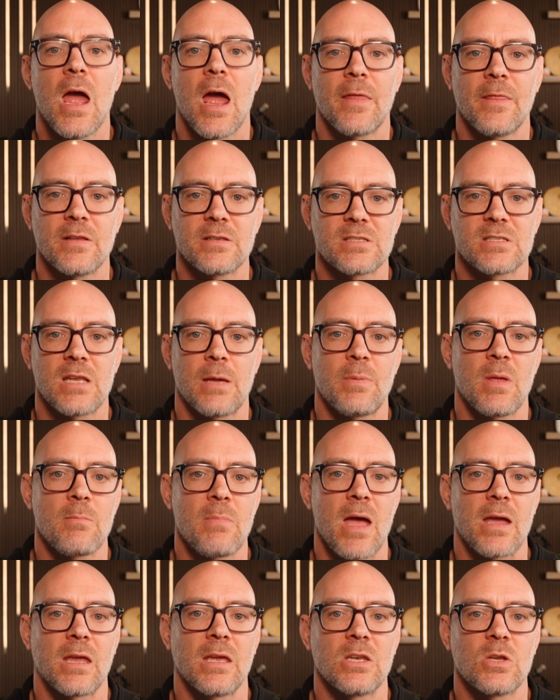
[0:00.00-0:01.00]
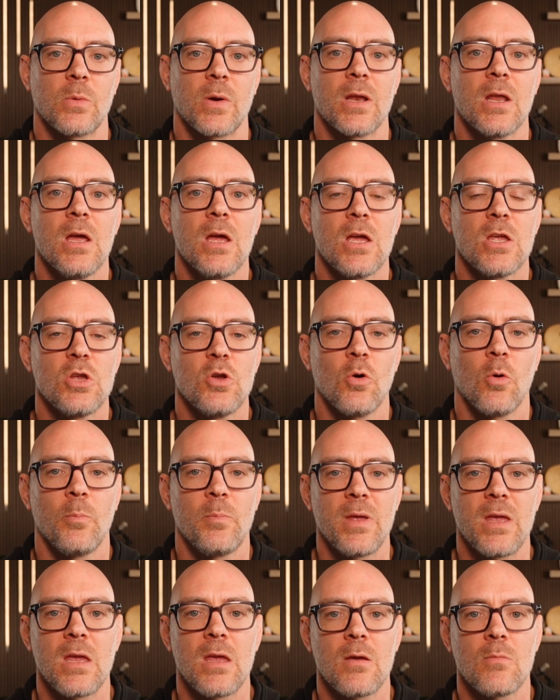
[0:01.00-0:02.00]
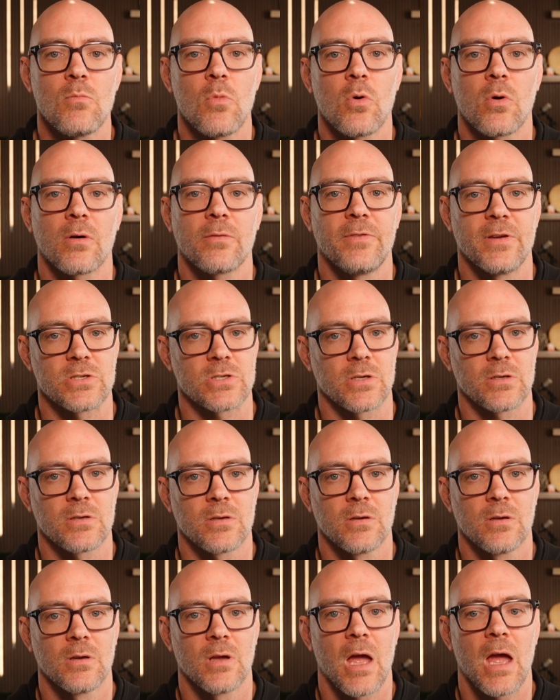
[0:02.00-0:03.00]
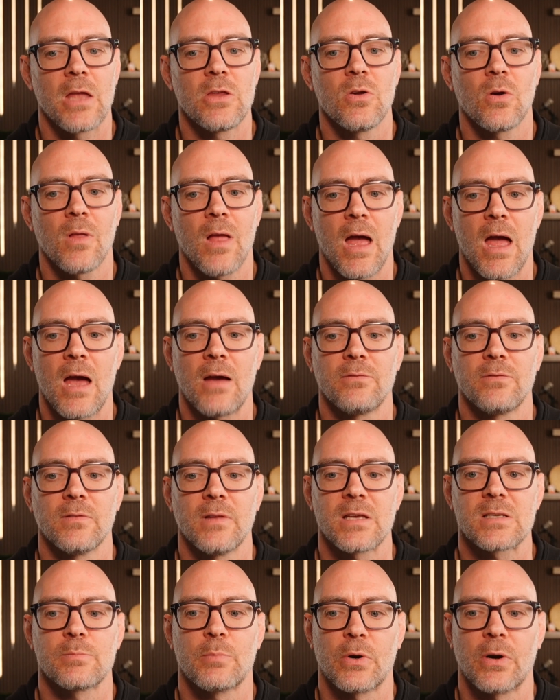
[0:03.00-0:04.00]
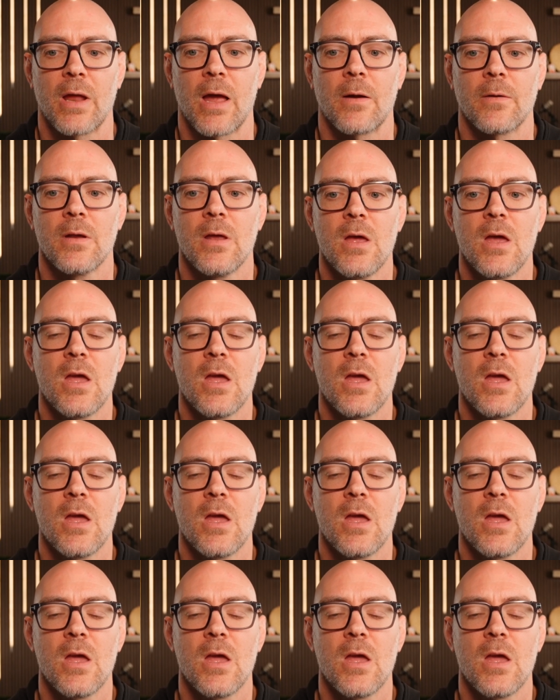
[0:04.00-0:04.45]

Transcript: and then stepping back into it, you'll be more efficient and you'll have less burnout.